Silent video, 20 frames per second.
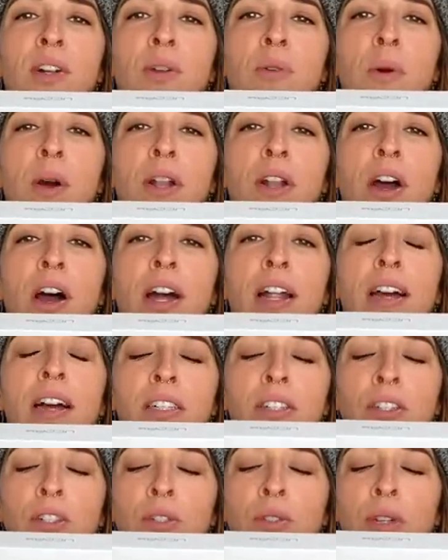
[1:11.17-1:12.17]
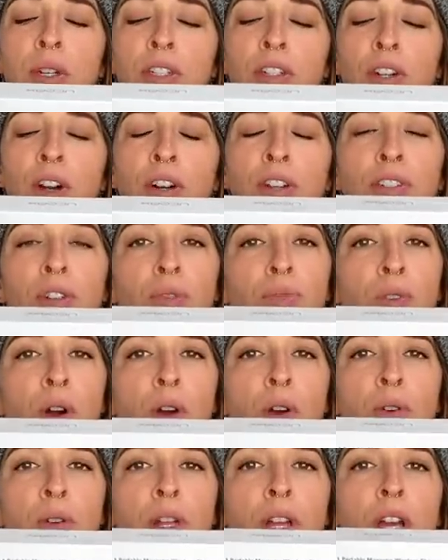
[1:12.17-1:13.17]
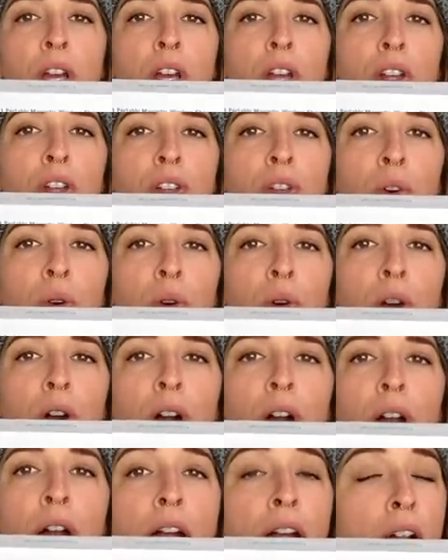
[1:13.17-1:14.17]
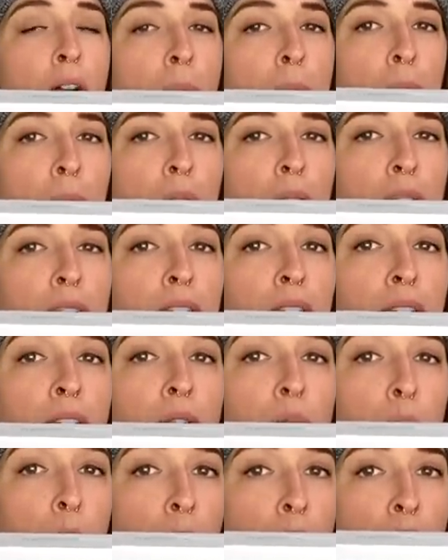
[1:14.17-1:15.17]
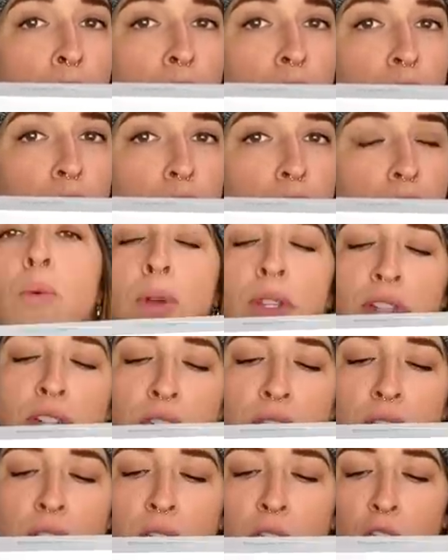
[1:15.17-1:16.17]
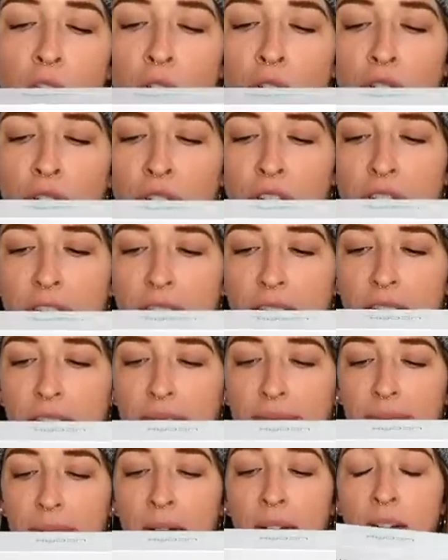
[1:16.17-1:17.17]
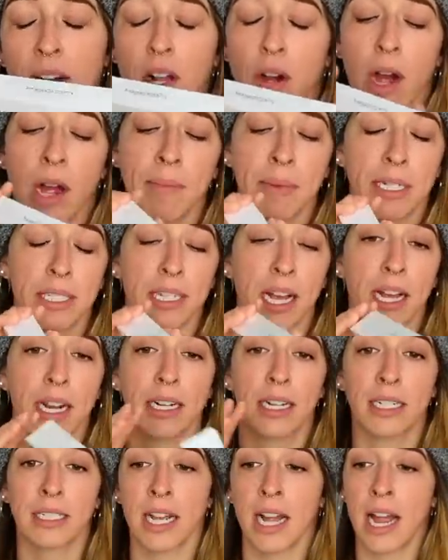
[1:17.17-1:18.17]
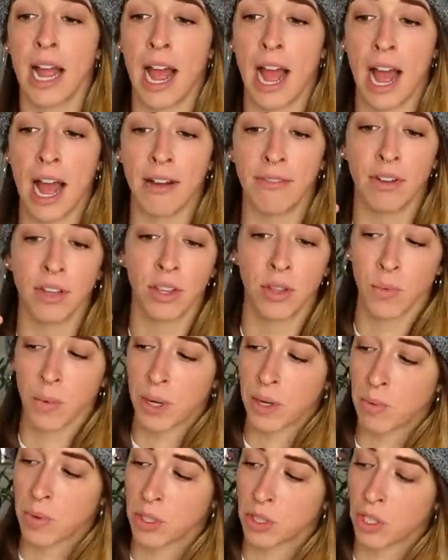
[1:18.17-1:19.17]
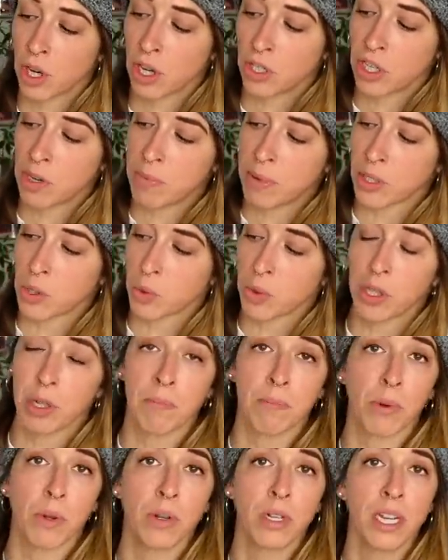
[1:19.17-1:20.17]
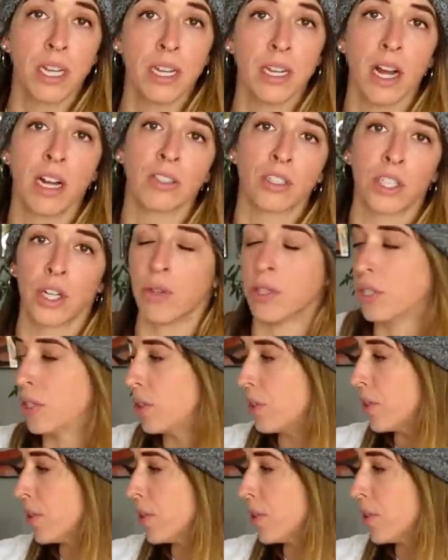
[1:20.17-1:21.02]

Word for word: or whatnot, you can charge your phone your AirPods and your watch with just this charger thingy. I don't know, I'm excited because I have a three-in-one charger, but it's really bulky. I'll show it to